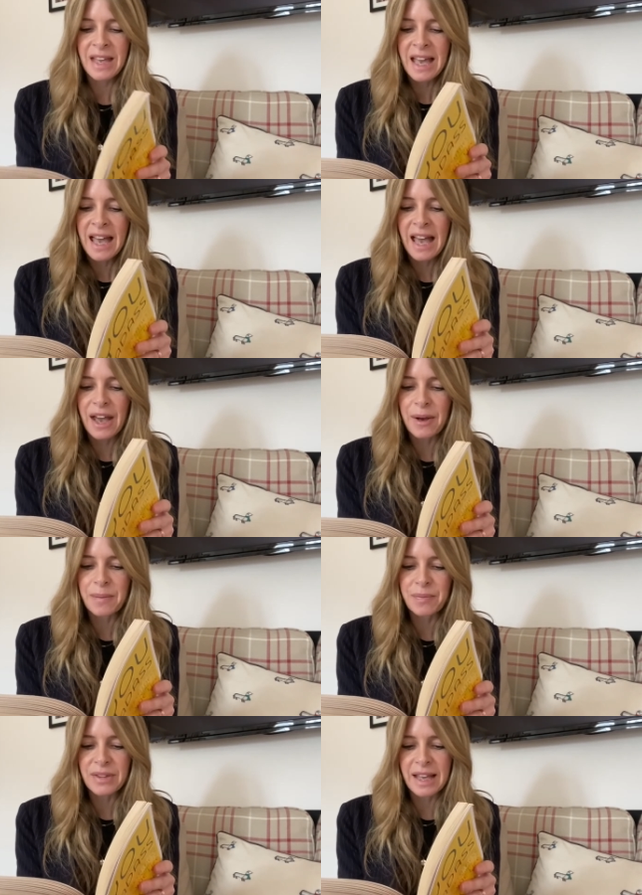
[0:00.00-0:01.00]

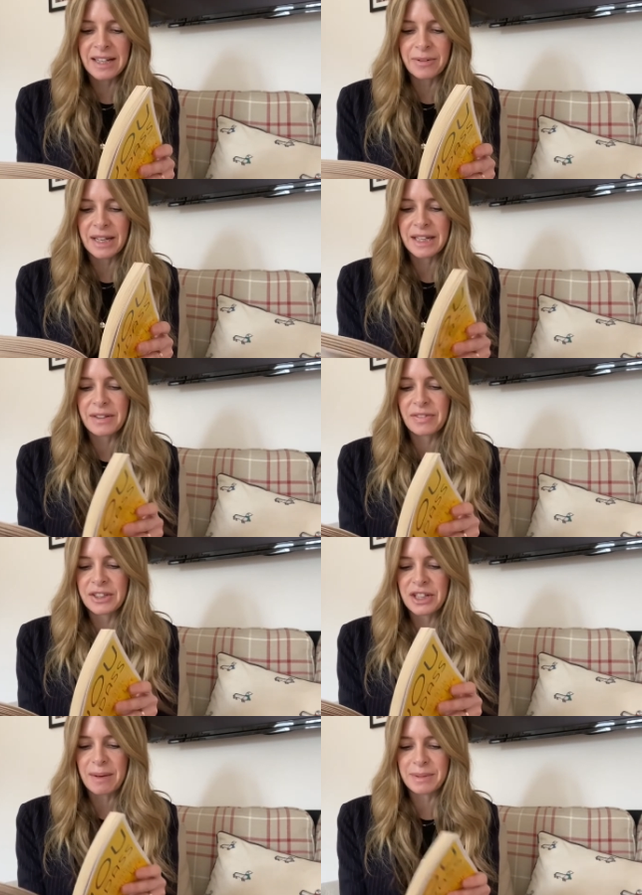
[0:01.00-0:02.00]
Anyway, the
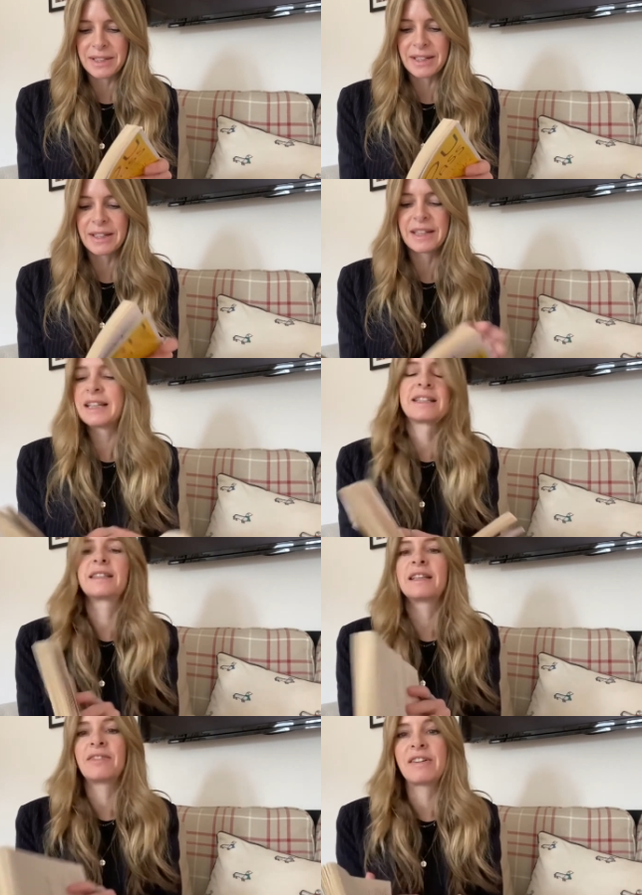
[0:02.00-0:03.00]
chapter
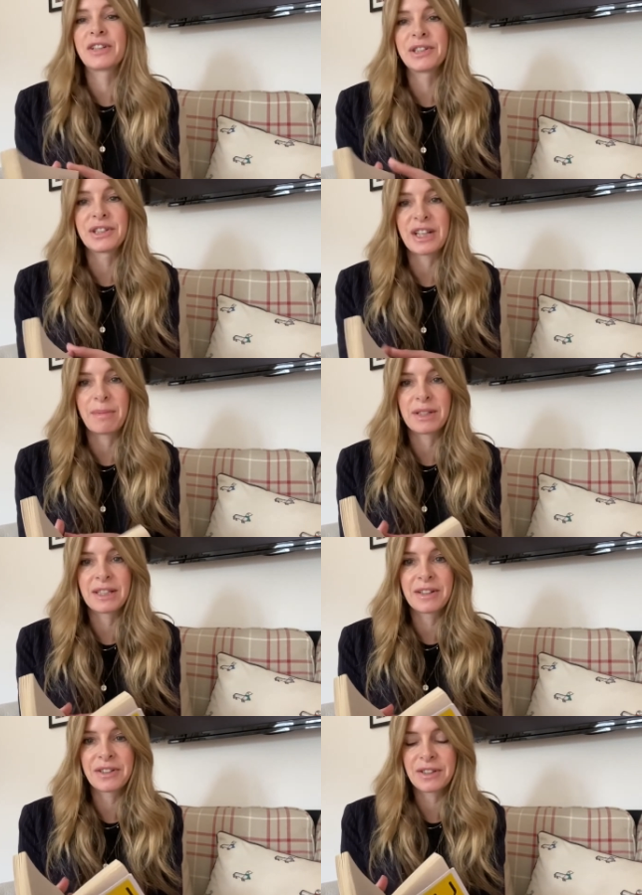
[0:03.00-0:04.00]
is a very short chapter,
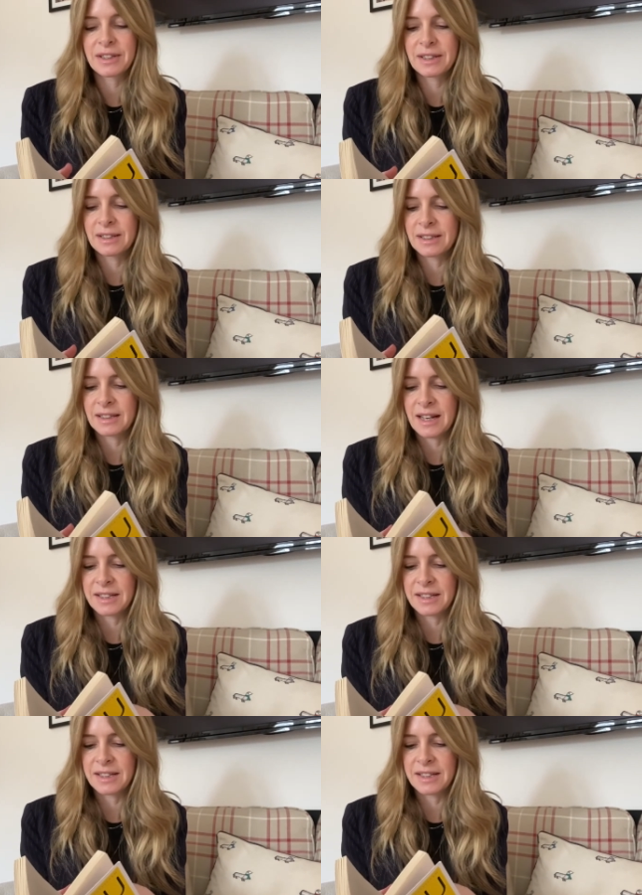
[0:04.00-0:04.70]
so I just decided